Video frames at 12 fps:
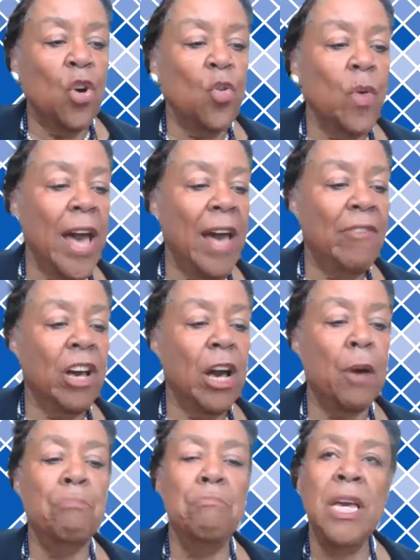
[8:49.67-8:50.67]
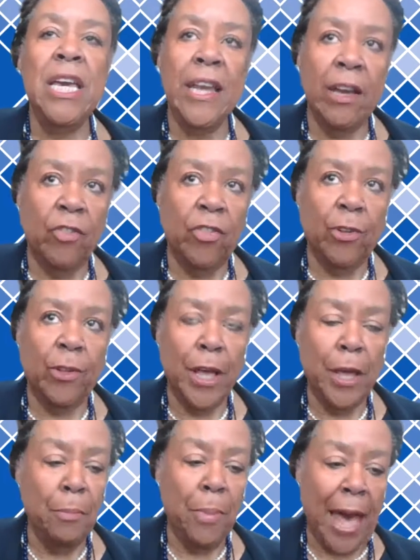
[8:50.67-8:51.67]
who are having a meaningful
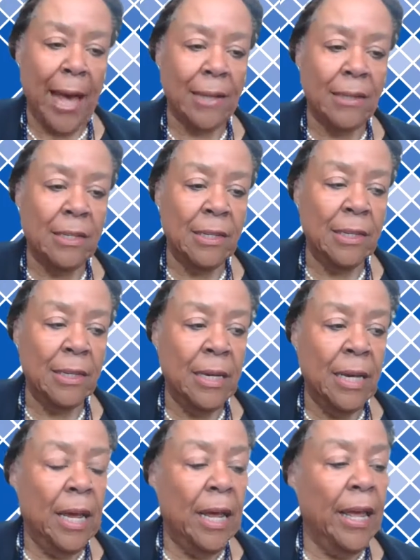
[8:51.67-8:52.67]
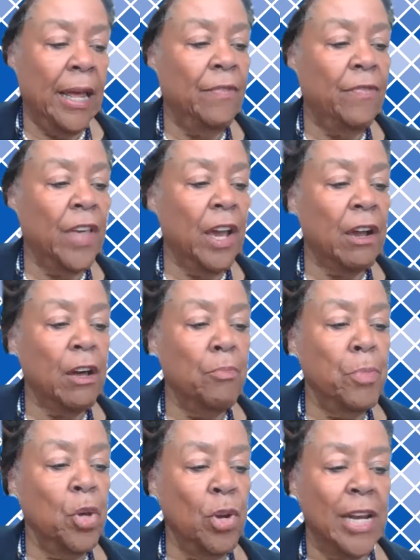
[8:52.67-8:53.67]
impact in their
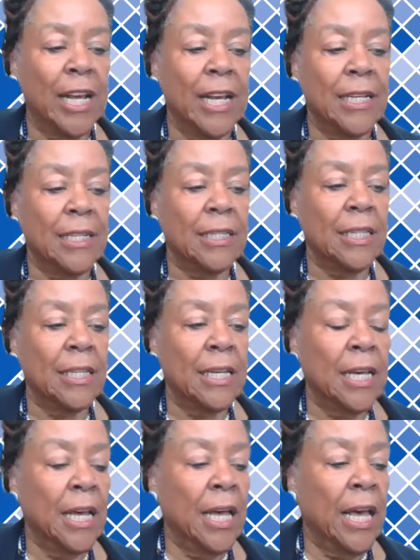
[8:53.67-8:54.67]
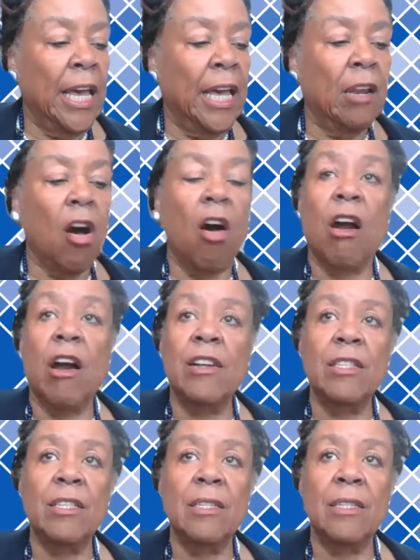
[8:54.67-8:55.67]
communities in
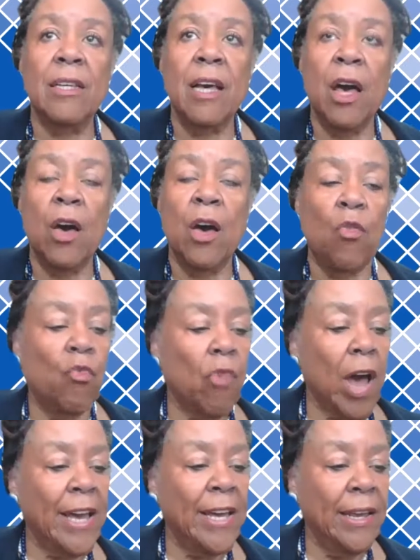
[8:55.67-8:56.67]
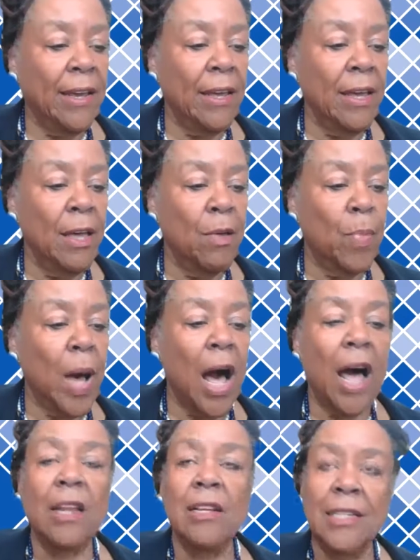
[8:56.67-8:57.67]
arts, writing,
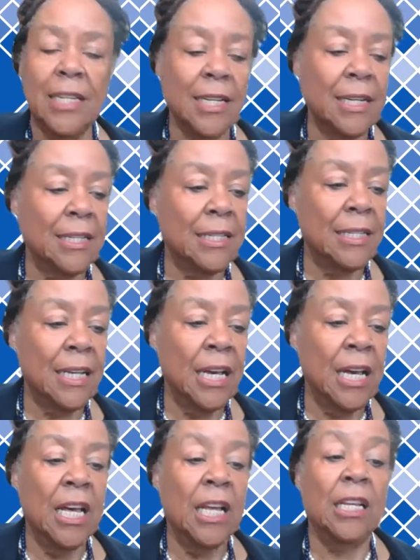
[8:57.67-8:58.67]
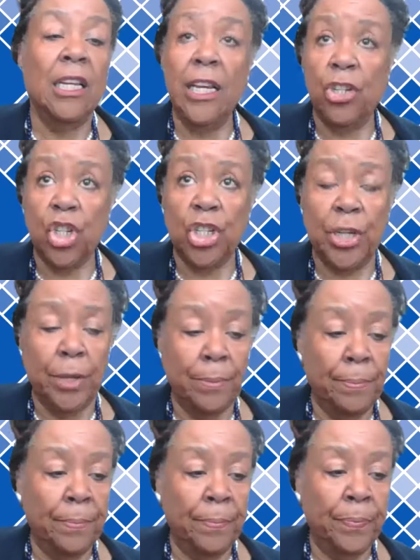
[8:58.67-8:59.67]
politics, leadership,
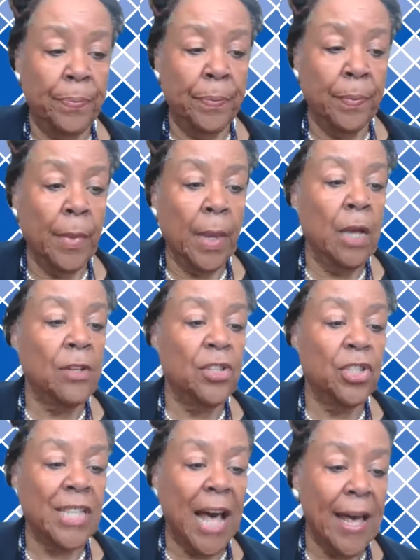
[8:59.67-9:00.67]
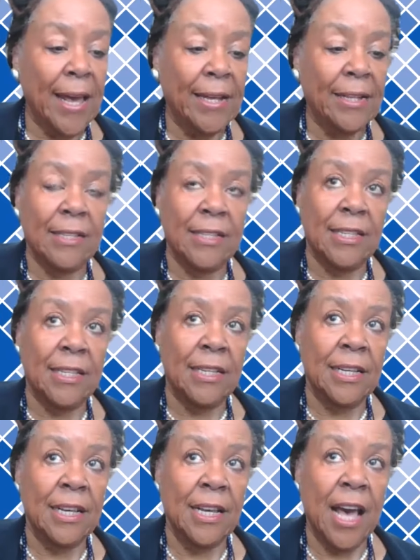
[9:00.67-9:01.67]
science,
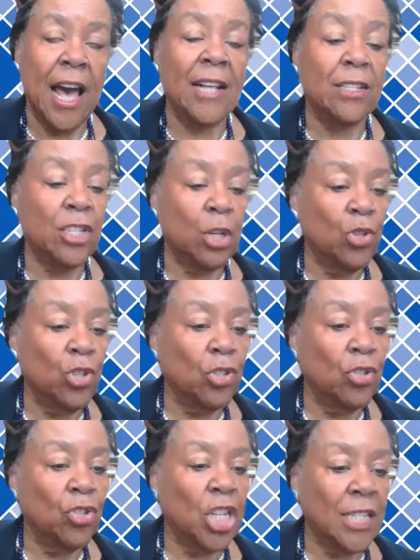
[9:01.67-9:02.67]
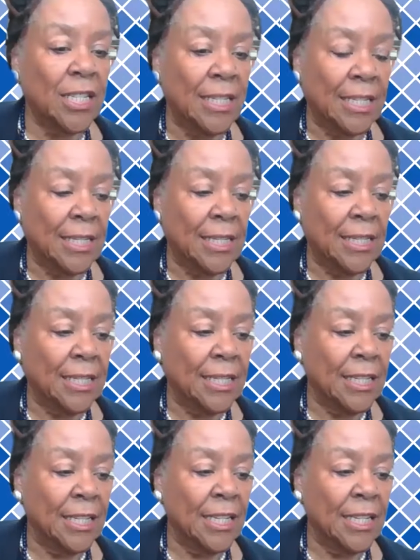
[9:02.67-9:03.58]
and social justice.